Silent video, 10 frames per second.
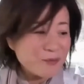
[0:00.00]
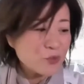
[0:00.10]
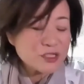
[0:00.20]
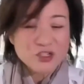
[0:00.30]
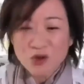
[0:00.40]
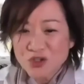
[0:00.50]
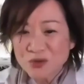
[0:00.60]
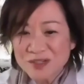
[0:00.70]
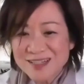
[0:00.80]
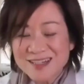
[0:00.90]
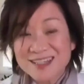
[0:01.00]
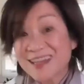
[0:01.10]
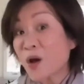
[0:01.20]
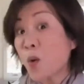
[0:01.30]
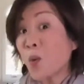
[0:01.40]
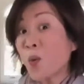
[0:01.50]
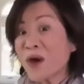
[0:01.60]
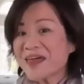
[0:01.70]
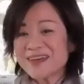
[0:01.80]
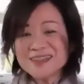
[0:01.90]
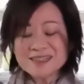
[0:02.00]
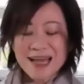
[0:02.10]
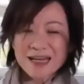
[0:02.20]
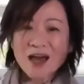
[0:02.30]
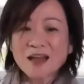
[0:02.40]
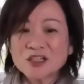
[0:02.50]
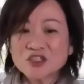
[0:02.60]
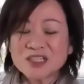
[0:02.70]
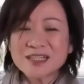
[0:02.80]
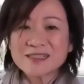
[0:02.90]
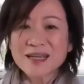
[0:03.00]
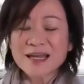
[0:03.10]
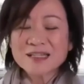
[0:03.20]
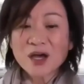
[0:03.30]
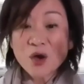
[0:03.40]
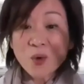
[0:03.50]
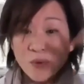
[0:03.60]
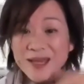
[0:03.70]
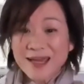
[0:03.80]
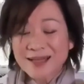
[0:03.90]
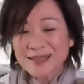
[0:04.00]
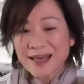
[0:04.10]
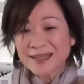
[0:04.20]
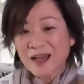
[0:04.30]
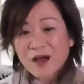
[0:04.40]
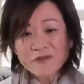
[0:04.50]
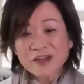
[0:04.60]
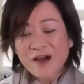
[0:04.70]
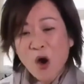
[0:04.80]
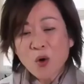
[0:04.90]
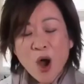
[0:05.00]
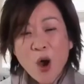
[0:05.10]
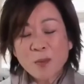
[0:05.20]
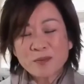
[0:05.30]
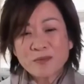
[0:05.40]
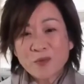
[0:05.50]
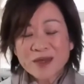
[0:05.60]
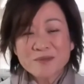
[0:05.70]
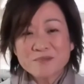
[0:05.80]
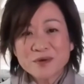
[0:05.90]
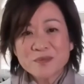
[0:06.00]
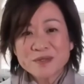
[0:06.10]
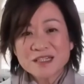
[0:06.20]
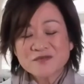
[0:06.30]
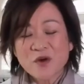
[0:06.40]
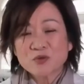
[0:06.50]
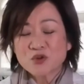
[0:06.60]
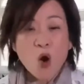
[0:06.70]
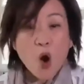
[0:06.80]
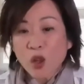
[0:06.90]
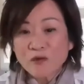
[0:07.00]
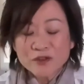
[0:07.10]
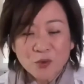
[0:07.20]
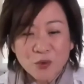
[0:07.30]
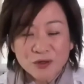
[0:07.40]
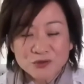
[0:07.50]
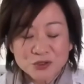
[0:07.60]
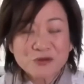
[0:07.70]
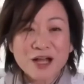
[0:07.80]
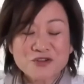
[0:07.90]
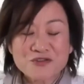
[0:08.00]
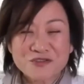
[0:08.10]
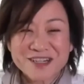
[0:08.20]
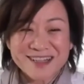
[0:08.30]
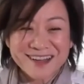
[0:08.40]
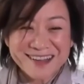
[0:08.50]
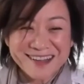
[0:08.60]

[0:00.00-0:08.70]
With social distancing, with technology these days, we can, at the comfort of our own home, we can build a business from to all over the world. True or not true, Theresa?